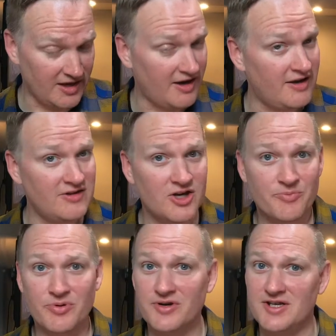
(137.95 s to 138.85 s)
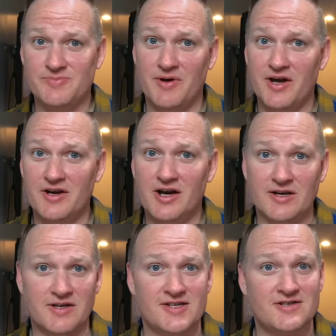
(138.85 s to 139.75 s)
And they're pretty spot
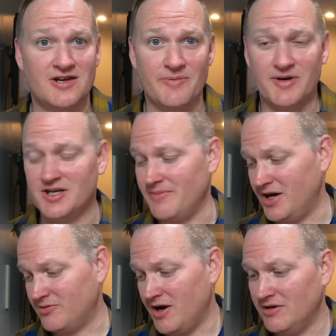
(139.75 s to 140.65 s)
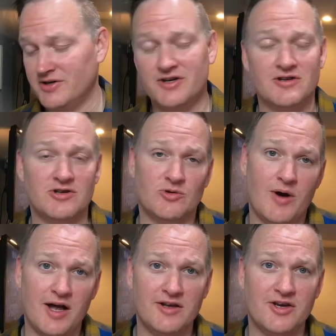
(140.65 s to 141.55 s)
on. Considering I picked up my crowler here a little
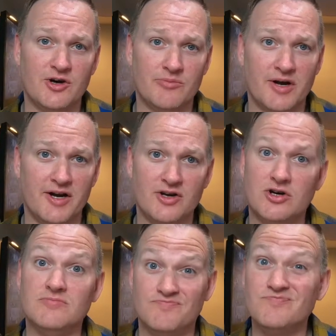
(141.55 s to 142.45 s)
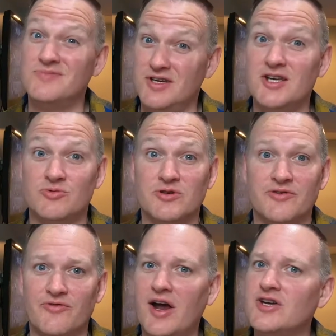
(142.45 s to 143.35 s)
while ago and brought it home, it's really
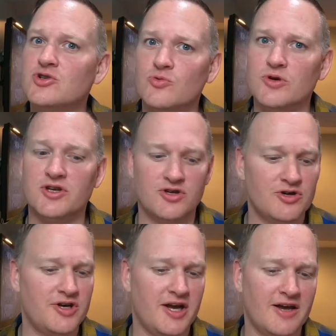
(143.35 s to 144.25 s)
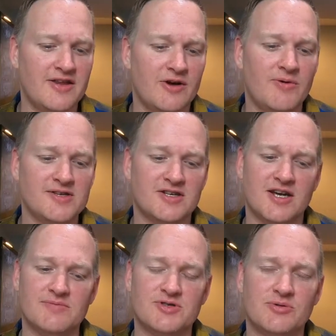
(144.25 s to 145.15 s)
fresh, really good, and that resin
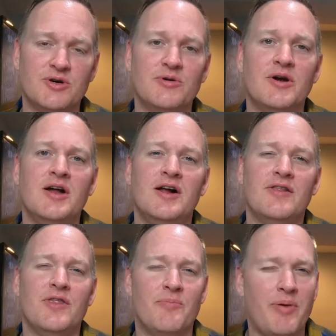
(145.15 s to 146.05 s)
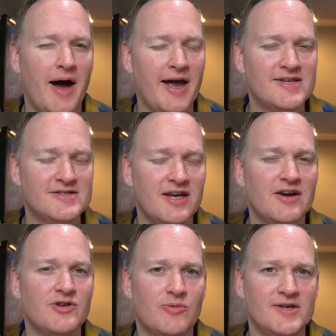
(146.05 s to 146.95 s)
comes through. The pine's
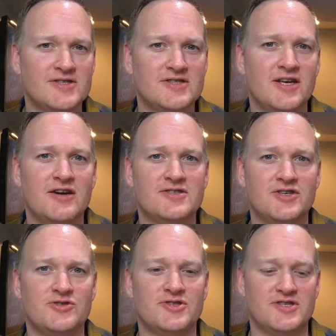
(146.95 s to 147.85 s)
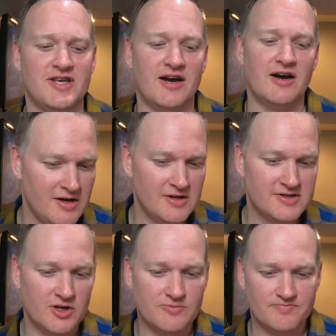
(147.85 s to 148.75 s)
there, the resin's there, citrus is there.
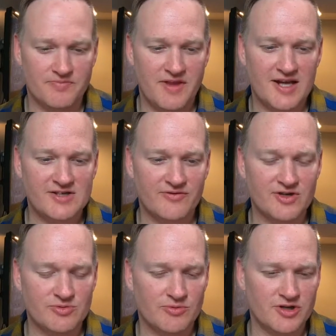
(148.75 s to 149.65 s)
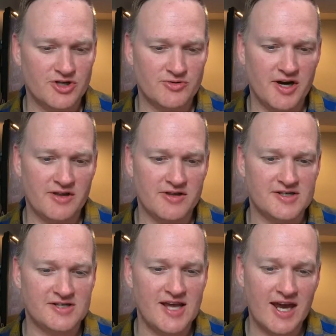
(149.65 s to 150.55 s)
So that's the first one we're gonna drink. The
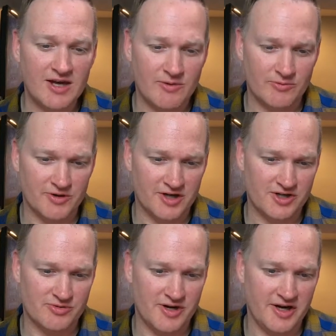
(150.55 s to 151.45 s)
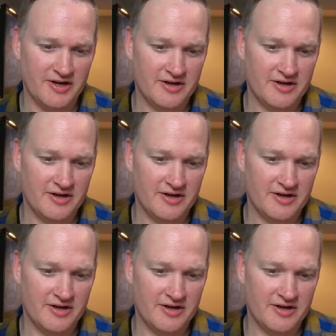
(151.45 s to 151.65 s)
second one we're gonna drink,